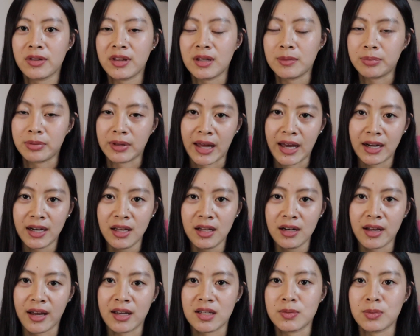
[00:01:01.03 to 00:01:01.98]
the
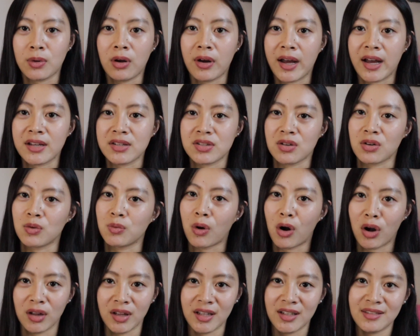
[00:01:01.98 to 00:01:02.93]
planet as well as your
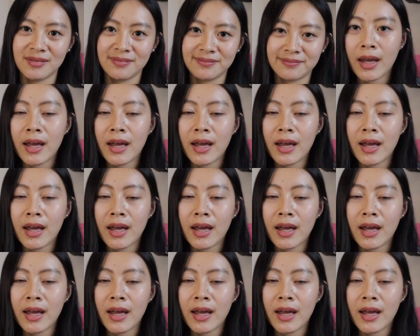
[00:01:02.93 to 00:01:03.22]
wallet.